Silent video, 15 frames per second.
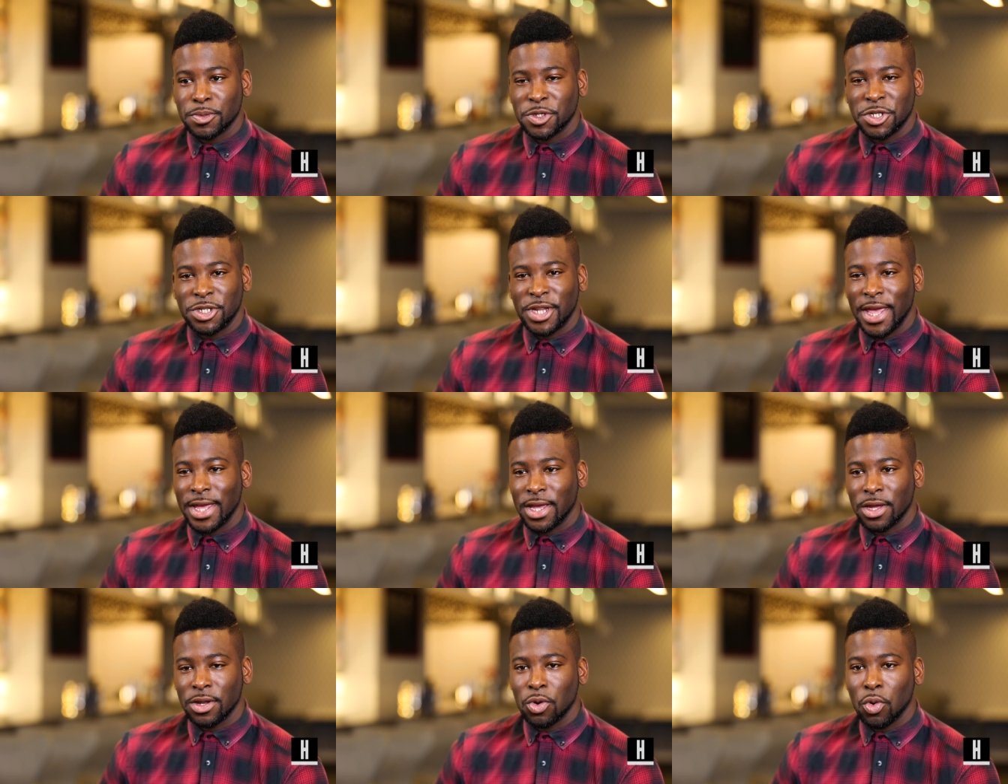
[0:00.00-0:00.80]
just
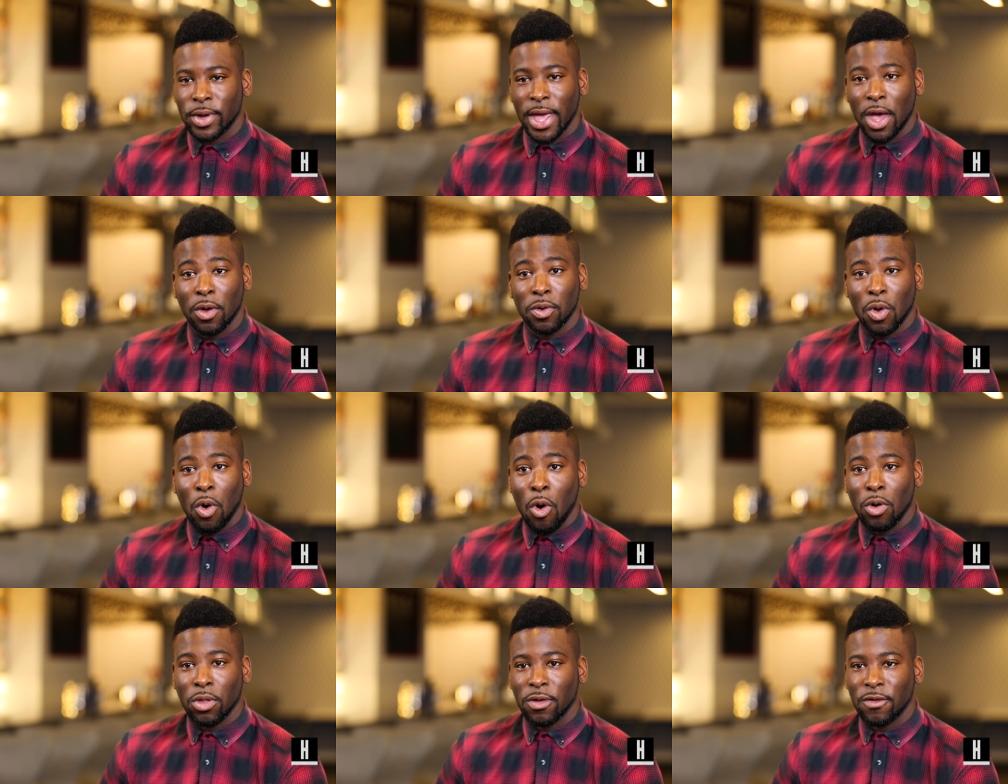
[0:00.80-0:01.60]
taking into account
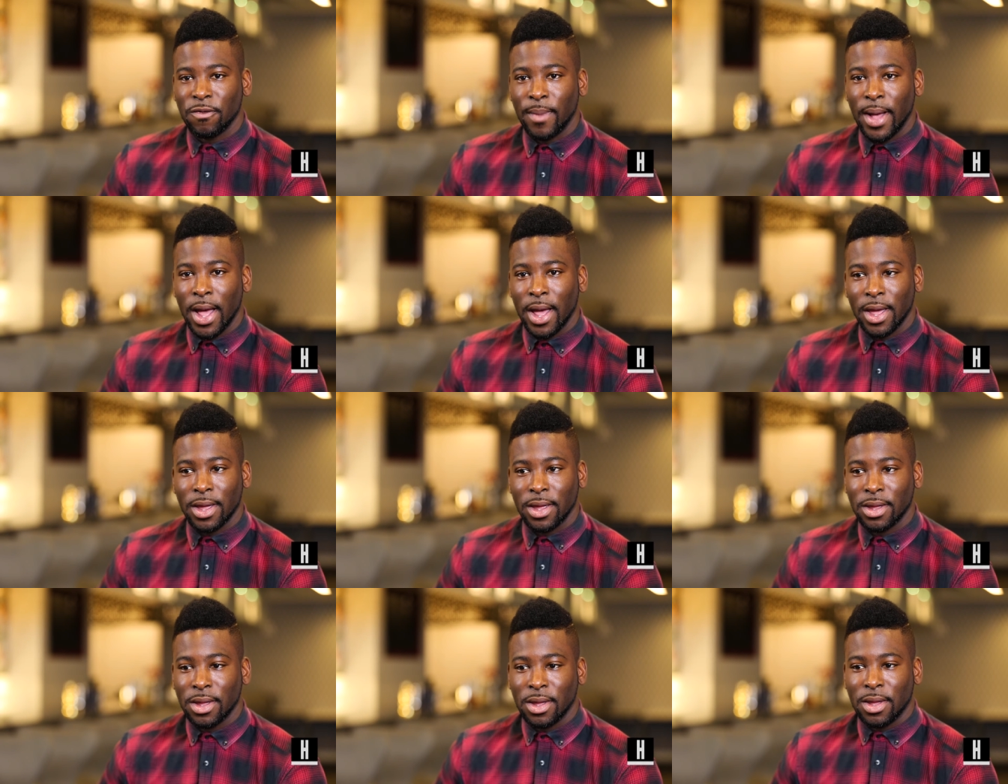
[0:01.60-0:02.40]
all of my
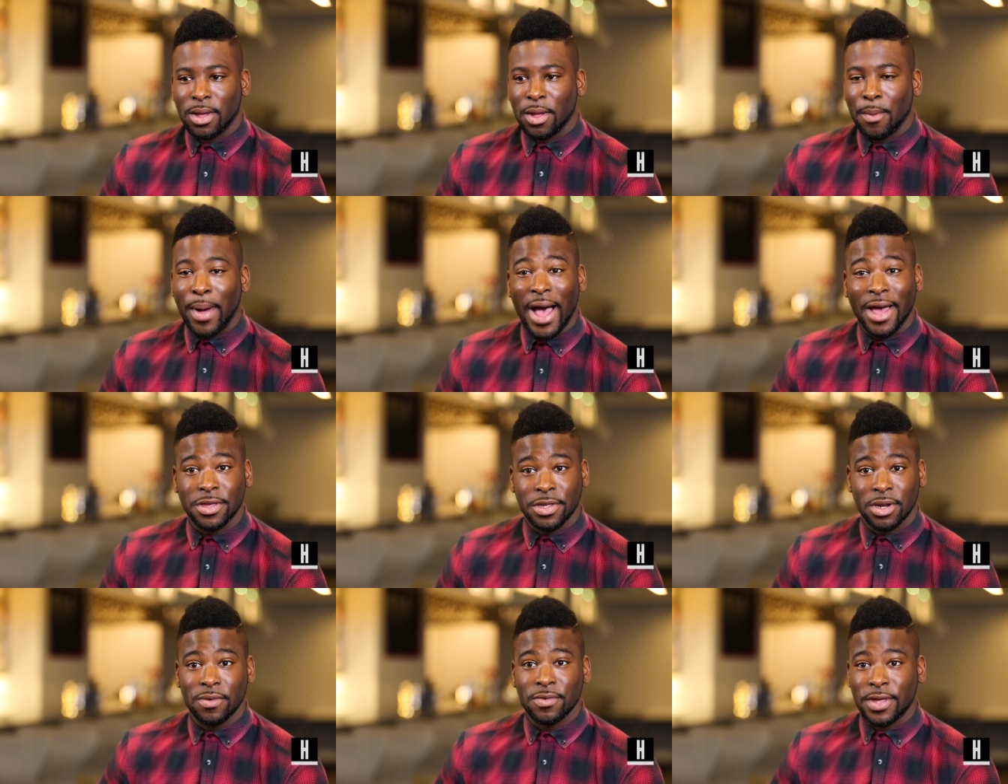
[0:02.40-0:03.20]

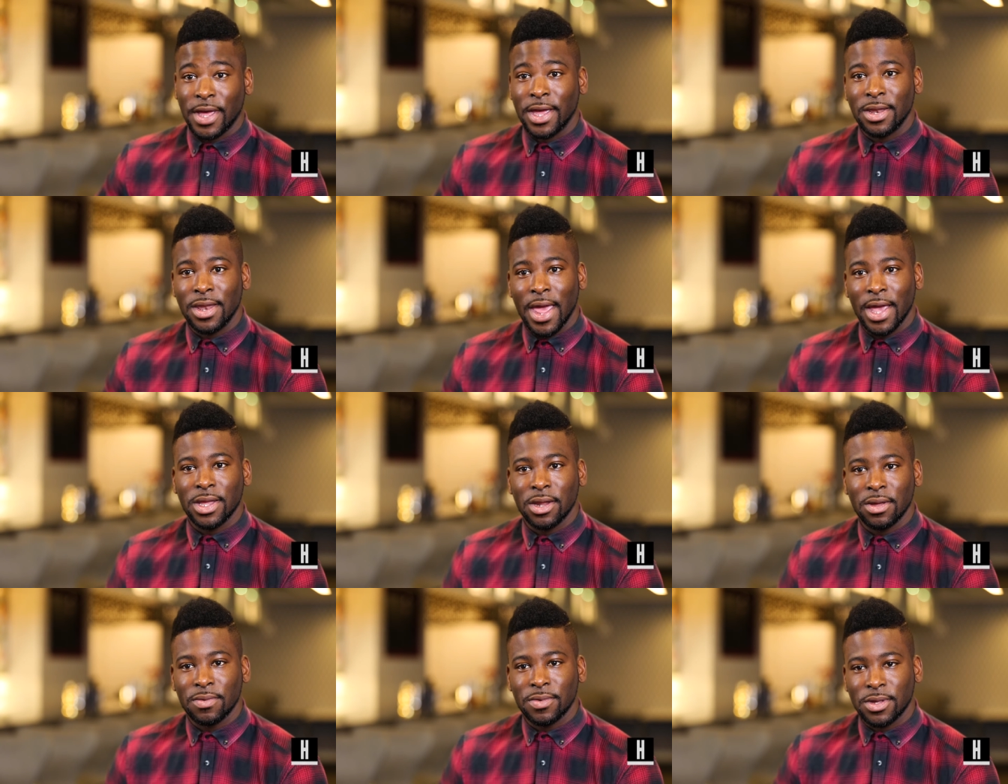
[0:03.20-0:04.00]
positives and
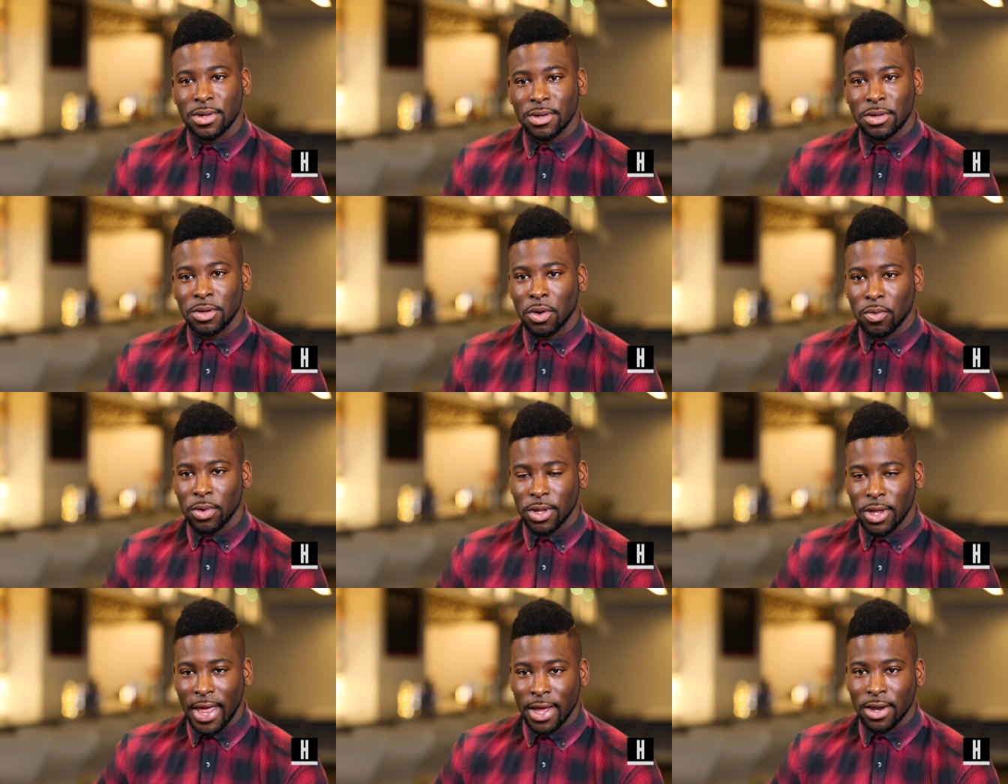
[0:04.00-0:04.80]
negatives, and, you know,
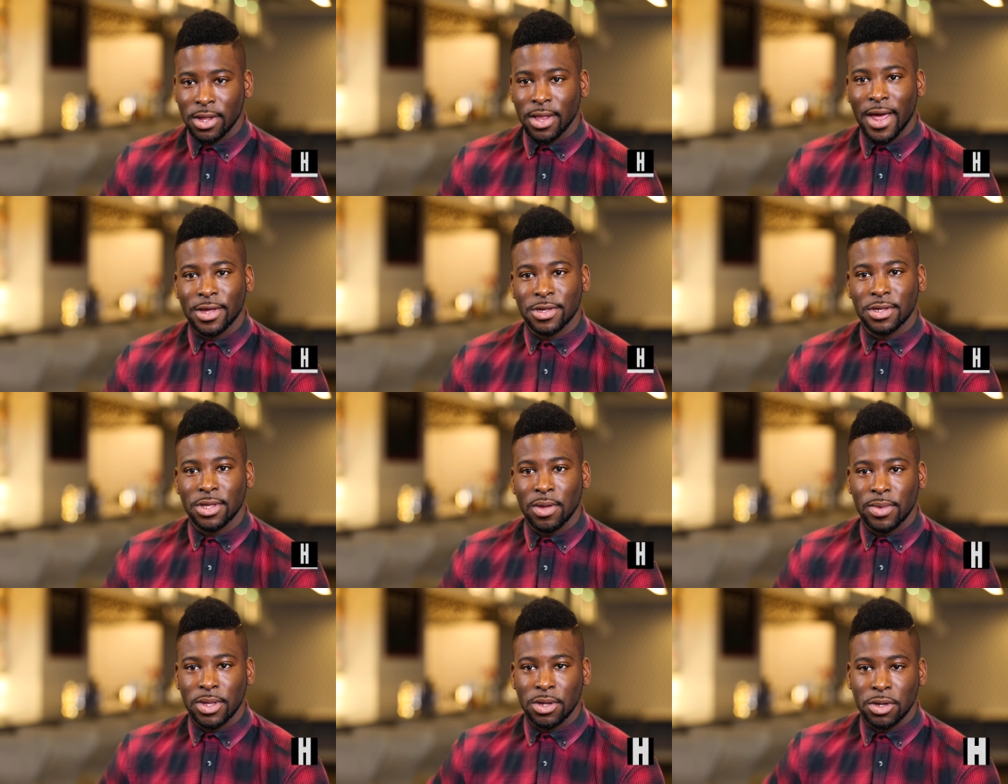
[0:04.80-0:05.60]
really analyzing
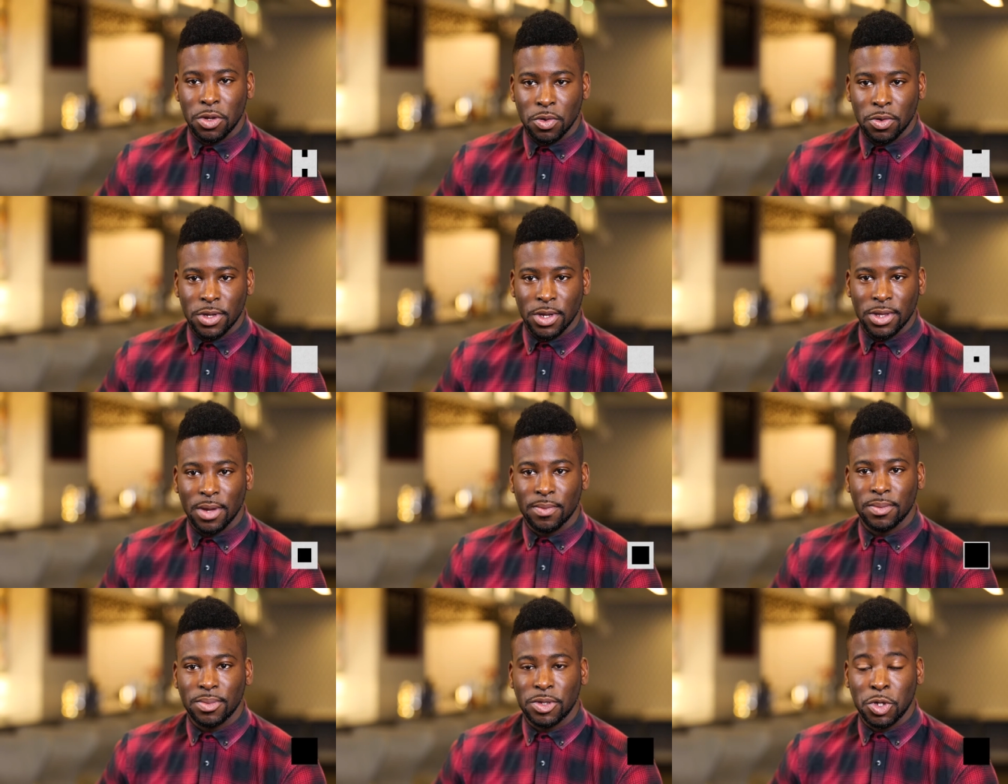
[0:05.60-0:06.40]
them and then using
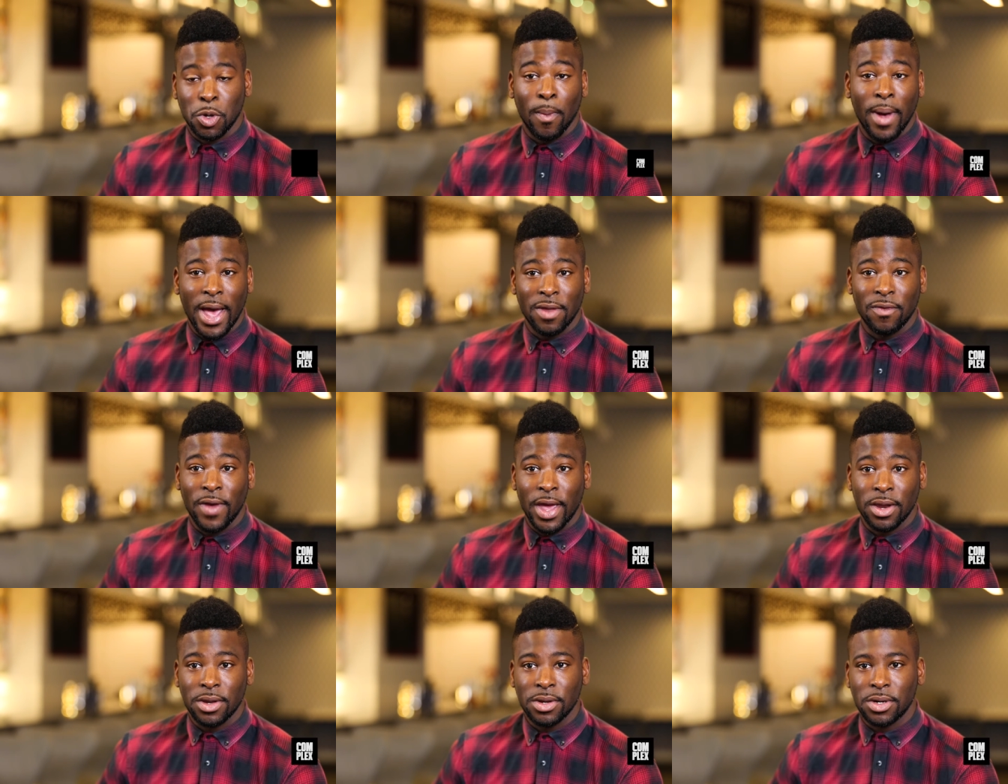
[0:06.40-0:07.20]
them to my
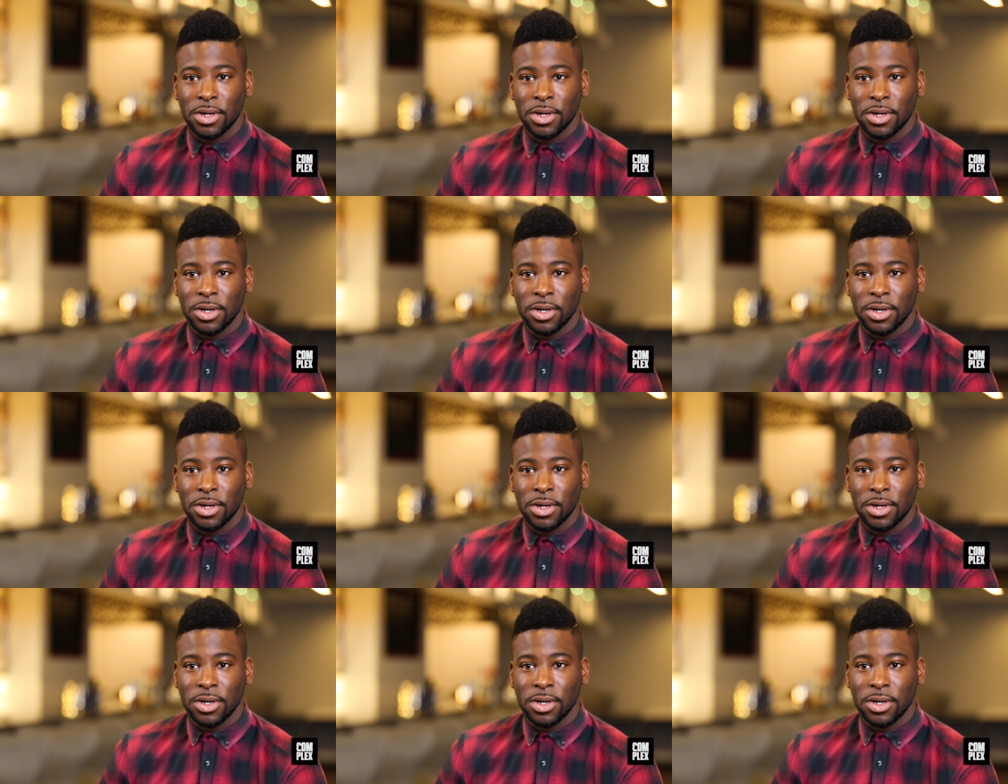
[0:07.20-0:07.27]
advantage,